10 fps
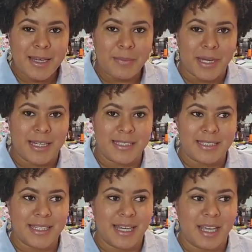
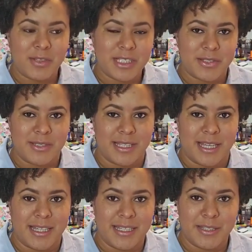But every
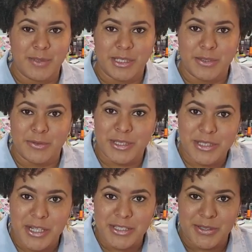Tuesday, we do Real
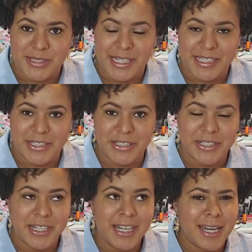Talk Tuesday
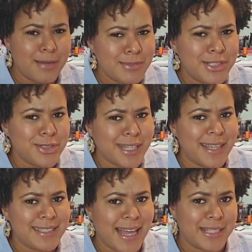here. I missed you
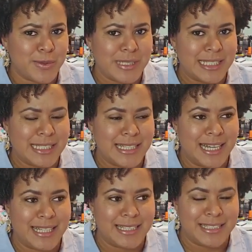guys last week. I
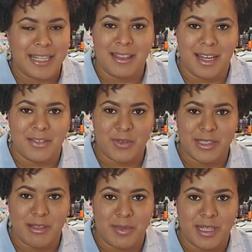had a deadline for
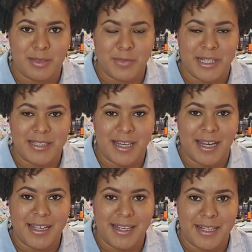something, but
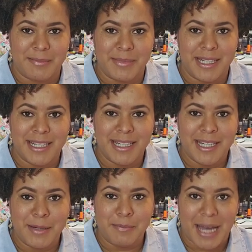I am
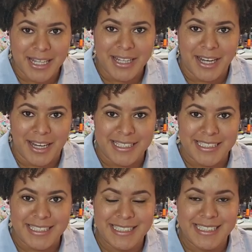back
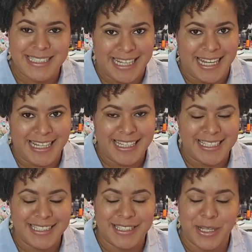on today.
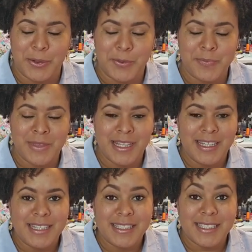So
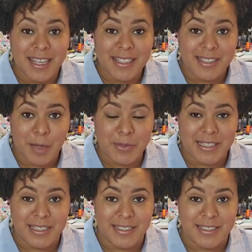today's topic
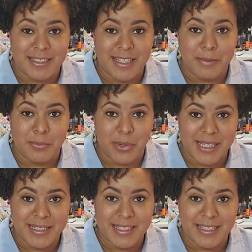is
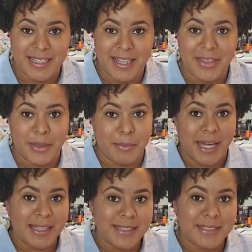embracing the
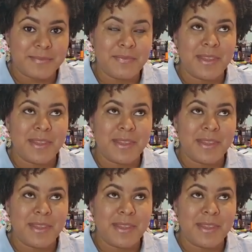mess.